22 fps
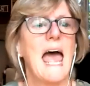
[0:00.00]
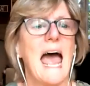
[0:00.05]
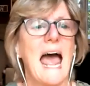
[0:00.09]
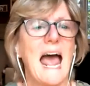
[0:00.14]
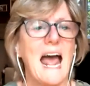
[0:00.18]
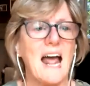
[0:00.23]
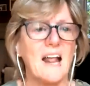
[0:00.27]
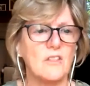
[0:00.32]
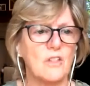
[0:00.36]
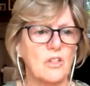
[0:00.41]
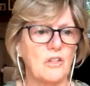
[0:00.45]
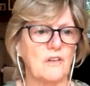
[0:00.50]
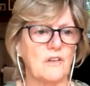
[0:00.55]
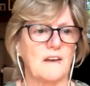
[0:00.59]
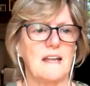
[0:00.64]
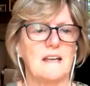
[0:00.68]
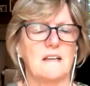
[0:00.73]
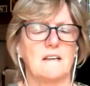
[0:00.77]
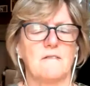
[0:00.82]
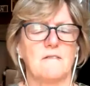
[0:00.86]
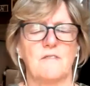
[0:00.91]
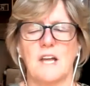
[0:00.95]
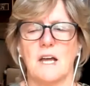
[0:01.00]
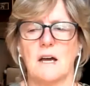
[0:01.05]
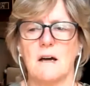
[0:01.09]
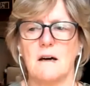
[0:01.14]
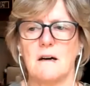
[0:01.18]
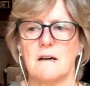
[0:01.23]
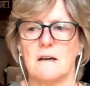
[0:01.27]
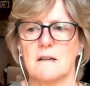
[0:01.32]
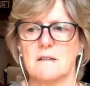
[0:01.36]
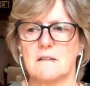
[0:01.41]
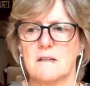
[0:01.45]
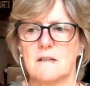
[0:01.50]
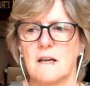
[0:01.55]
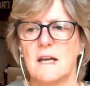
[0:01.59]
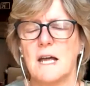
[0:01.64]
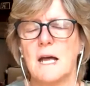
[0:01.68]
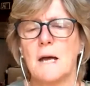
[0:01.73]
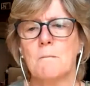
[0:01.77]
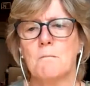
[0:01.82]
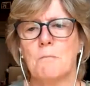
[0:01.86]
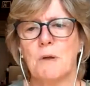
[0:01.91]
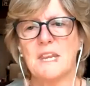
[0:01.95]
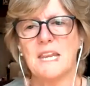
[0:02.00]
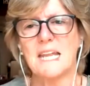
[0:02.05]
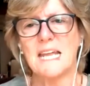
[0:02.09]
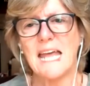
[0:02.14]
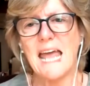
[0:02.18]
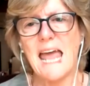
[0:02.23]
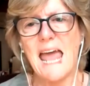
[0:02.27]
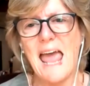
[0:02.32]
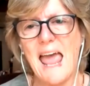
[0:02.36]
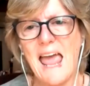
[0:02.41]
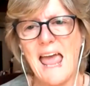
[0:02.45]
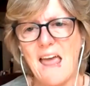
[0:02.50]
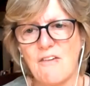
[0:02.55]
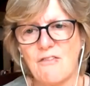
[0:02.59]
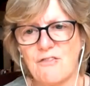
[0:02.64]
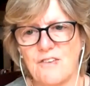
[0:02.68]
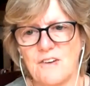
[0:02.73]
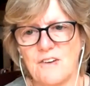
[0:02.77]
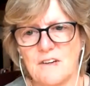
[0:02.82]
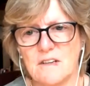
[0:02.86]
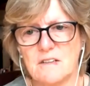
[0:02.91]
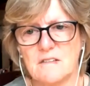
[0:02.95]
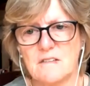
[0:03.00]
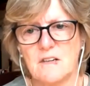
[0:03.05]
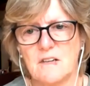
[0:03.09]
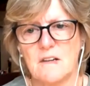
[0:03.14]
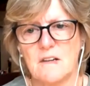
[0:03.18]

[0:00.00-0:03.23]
and state of the art. But the effort